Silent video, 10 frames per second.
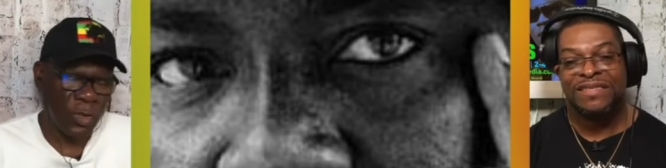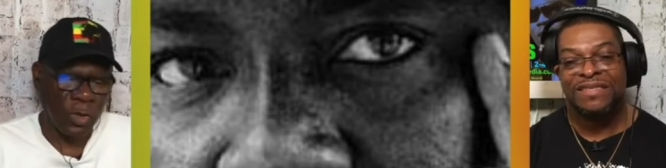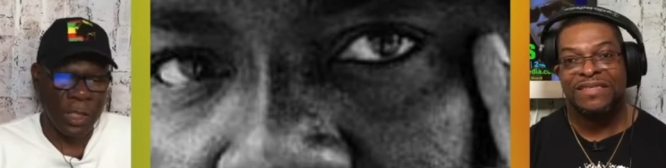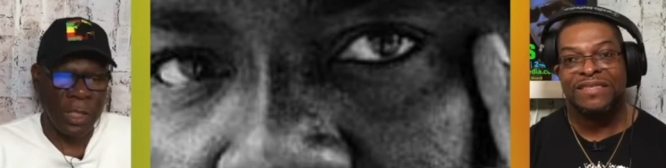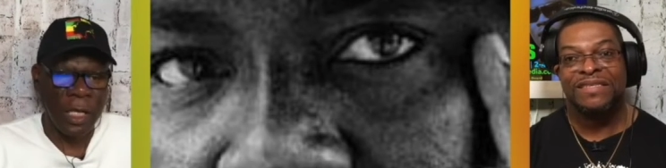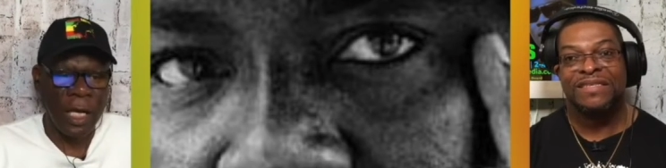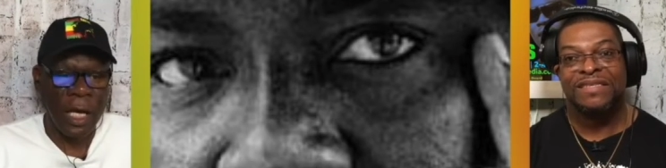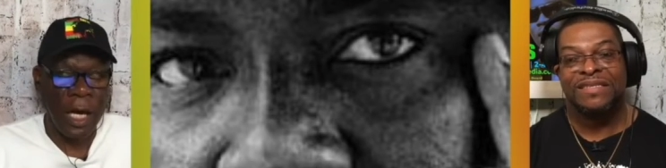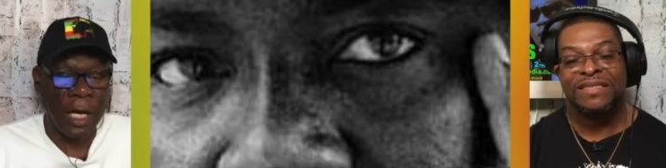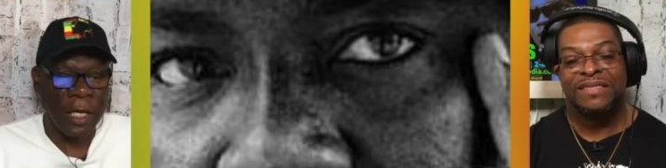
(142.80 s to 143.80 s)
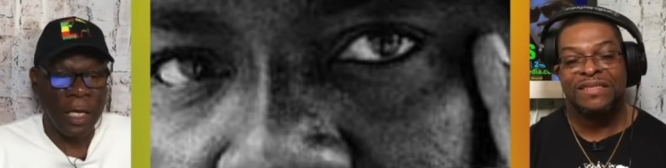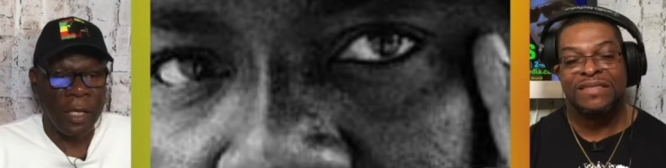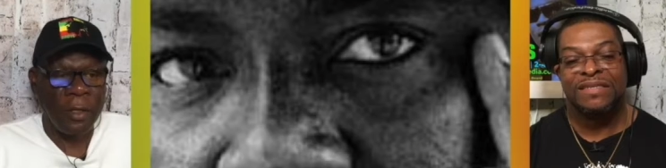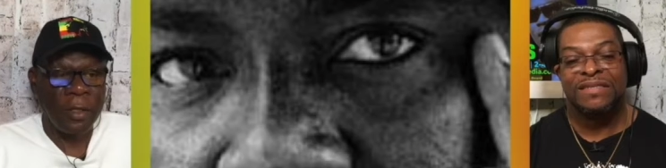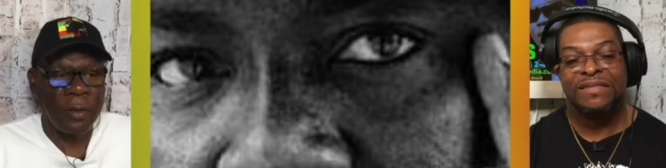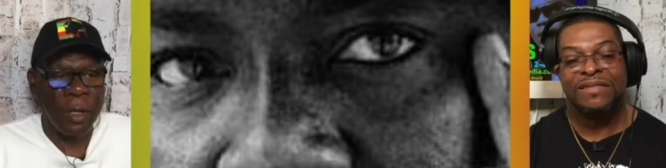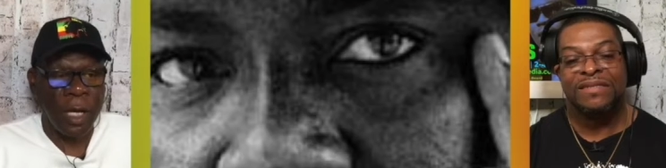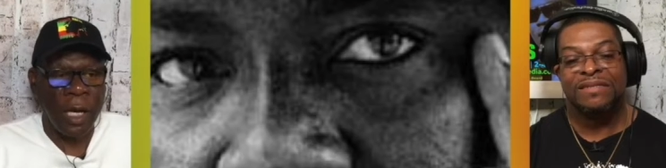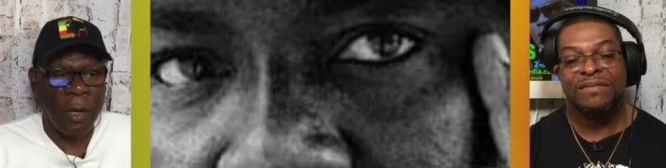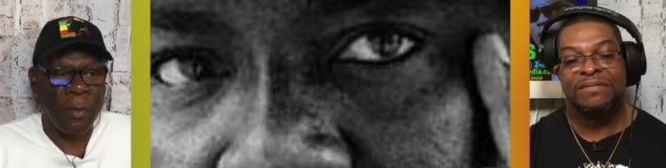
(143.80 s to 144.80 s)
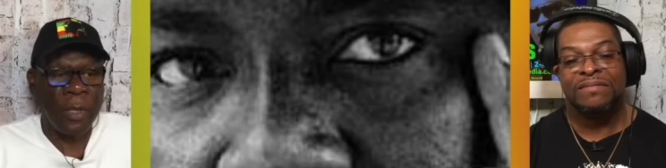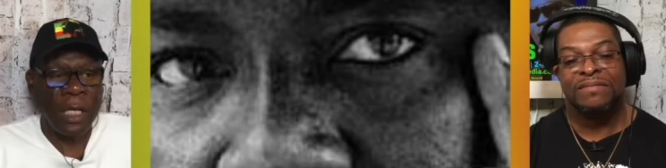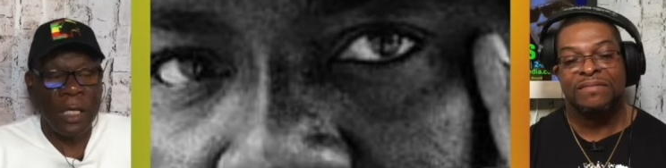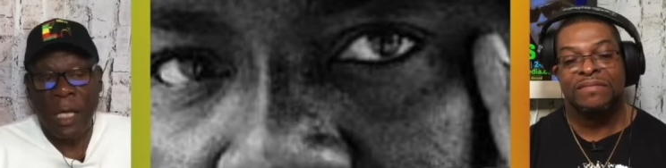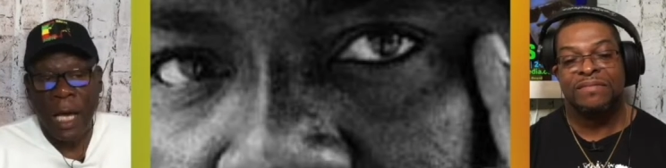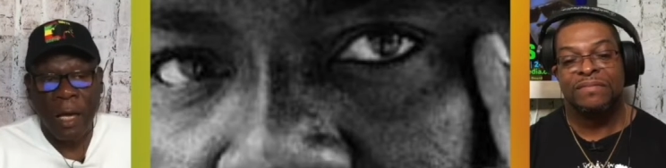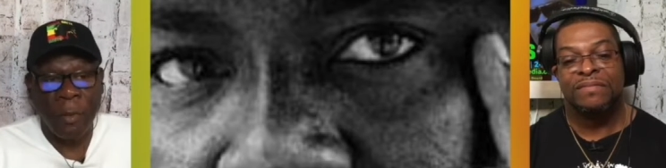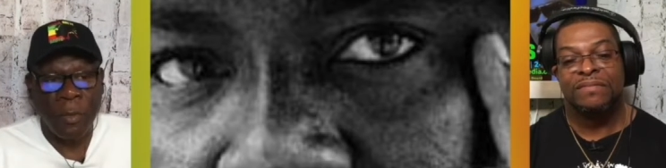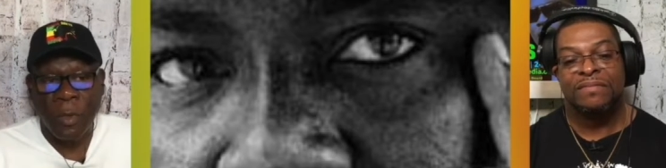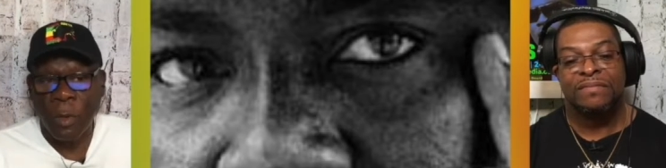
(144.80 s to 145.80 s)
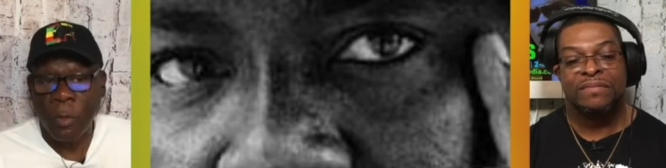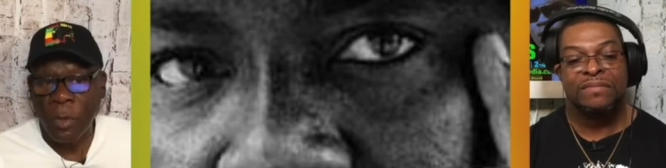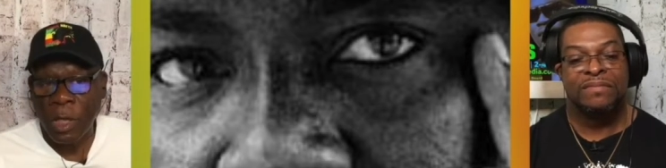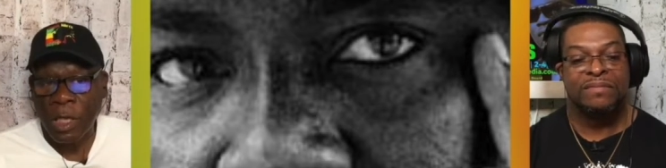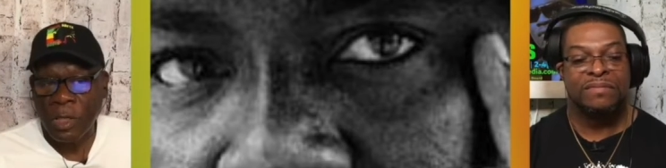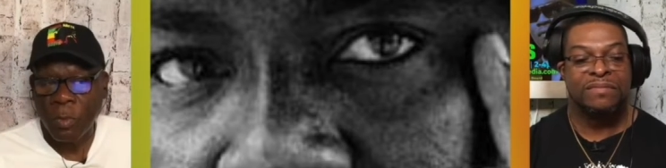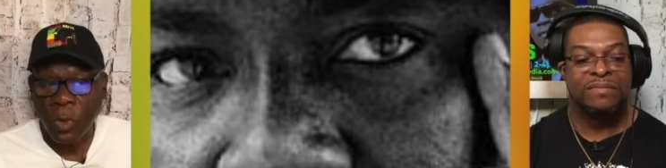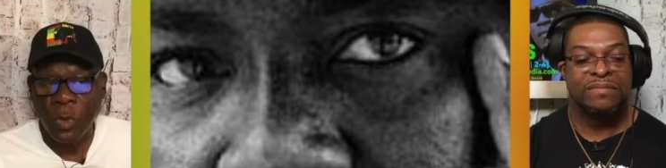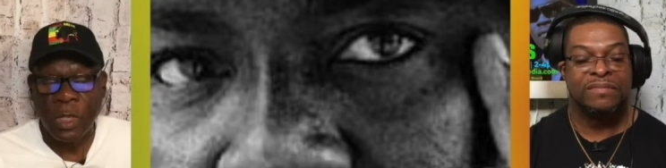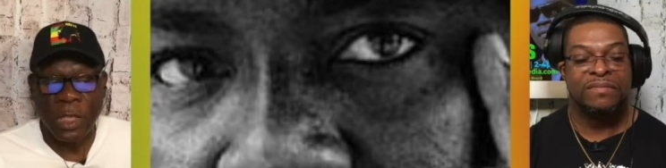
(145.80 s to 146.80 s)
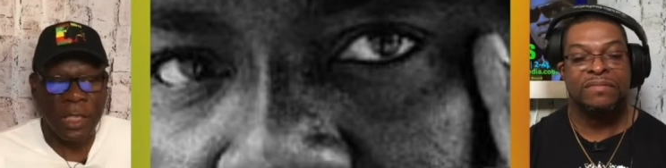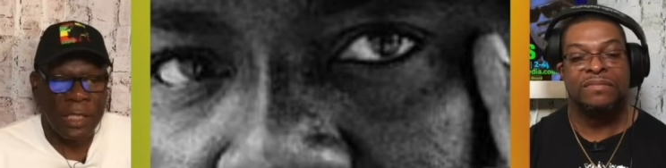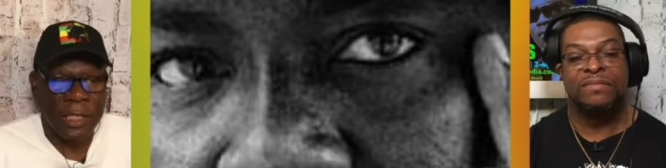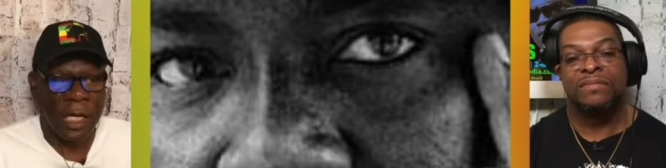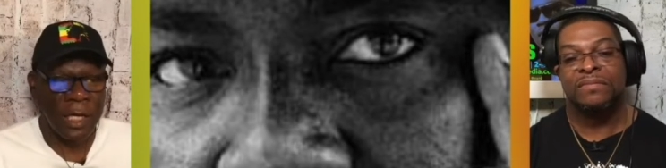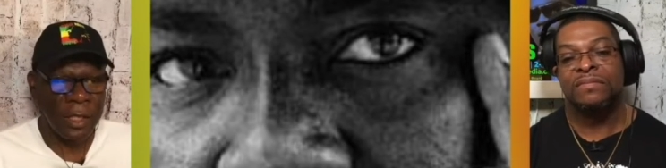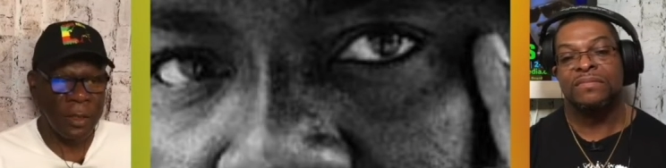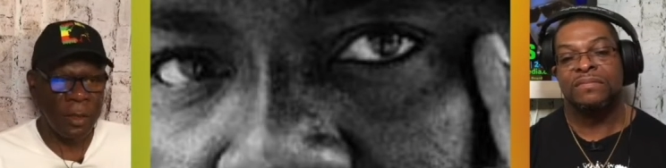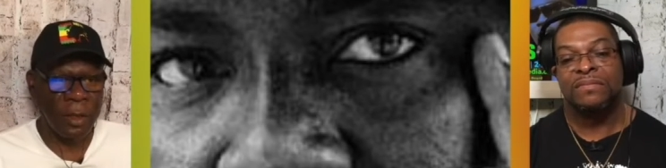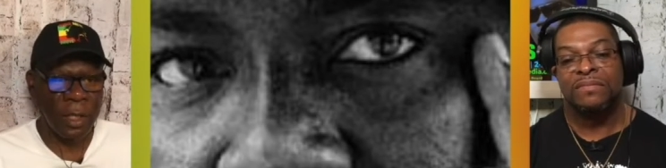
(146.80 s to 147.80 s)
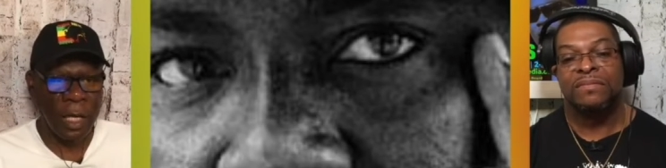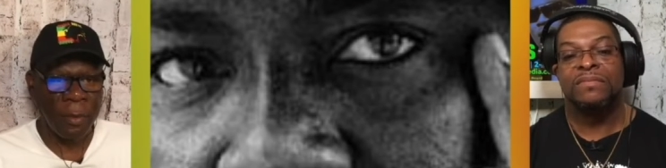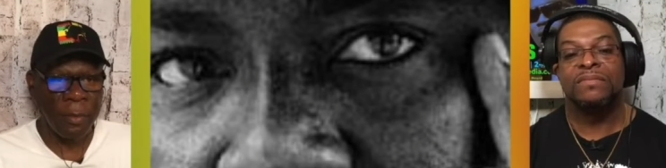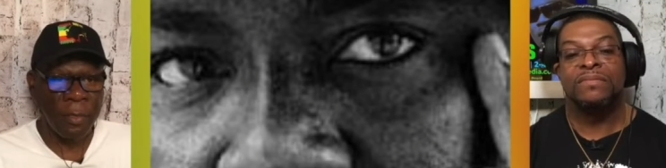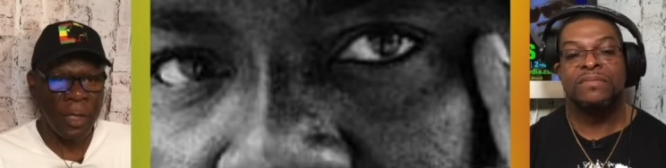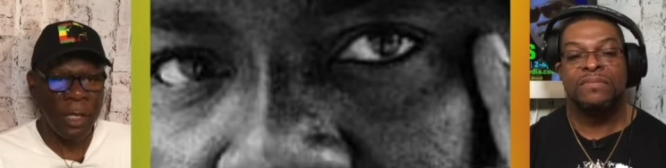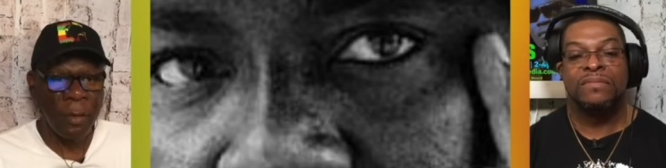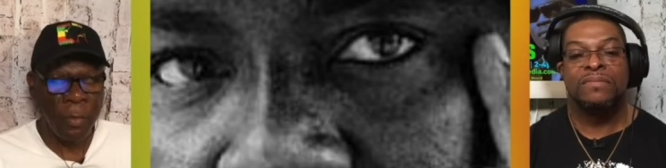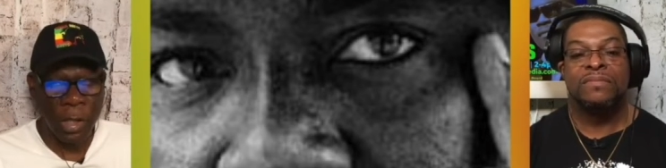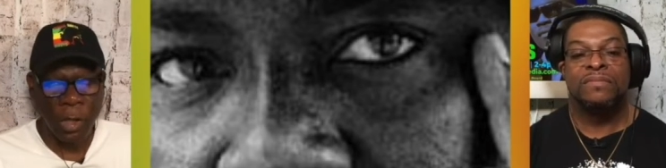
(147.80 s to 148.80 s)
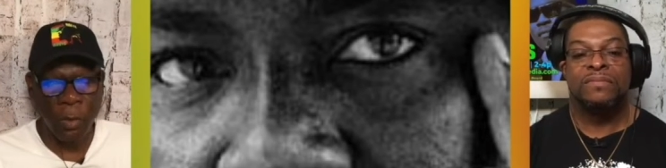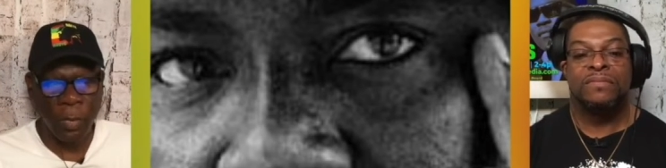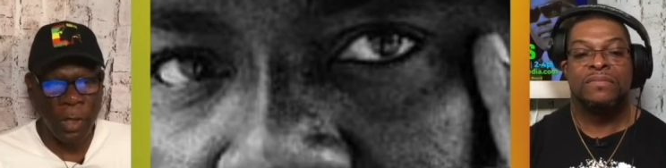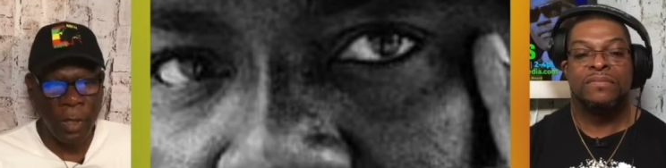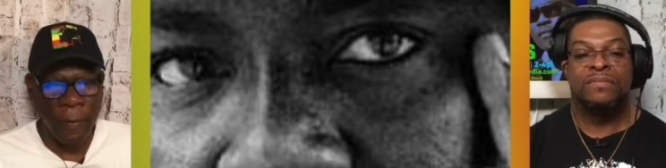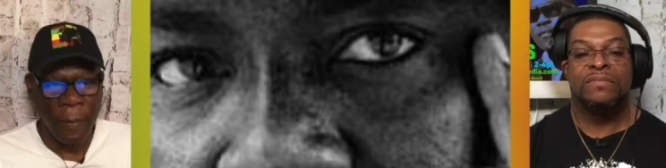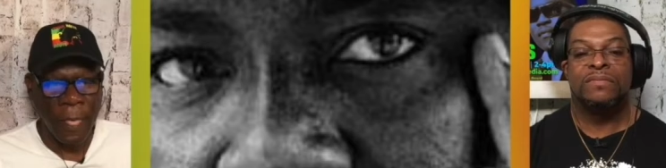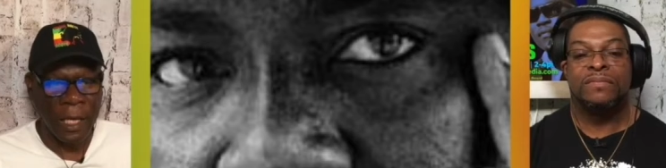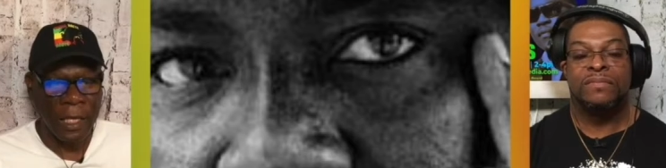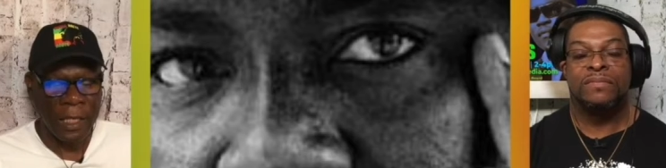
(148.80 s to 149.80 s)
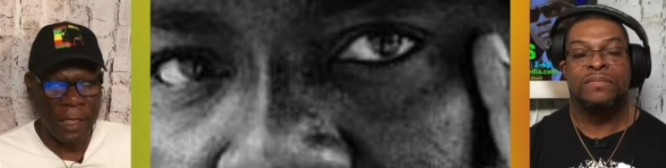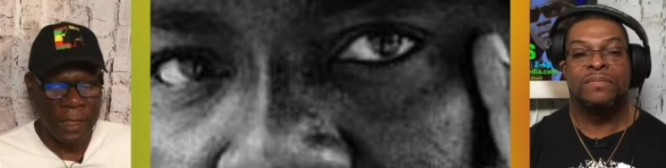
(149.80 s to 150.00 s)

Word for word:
Speaker 1: Street. And then um, in time, because the, the, music thing started, um, pickup and he